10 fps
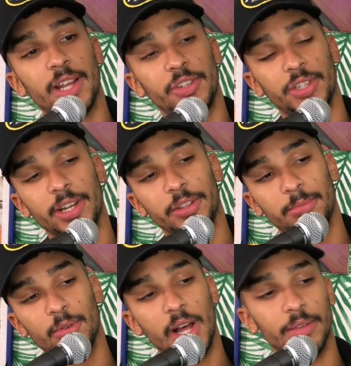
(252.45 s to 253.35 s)
out, shout out the
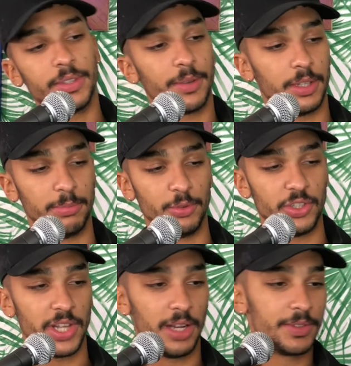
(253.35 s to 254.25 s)
blue olives, the blue
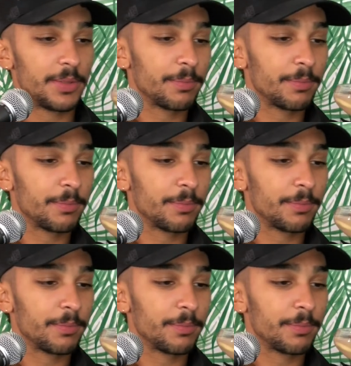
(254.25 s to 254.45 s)
cheese olives.